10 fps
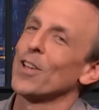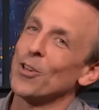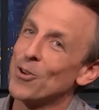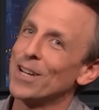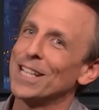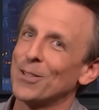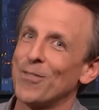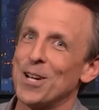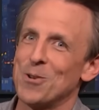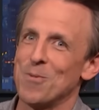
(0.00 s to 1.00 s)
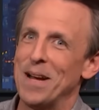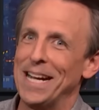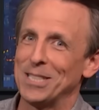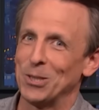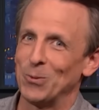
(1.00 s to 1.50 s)
Although it is fun to
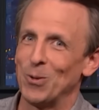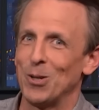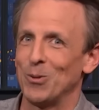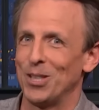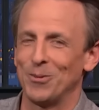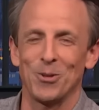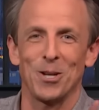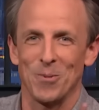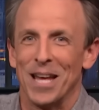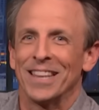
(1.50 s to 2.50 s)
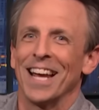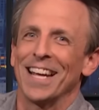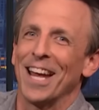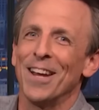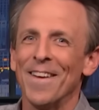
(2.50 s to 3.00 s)
imagine what it would have been
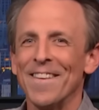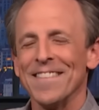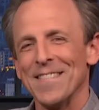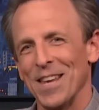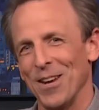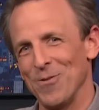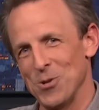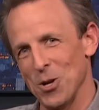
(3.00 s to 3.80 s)
like if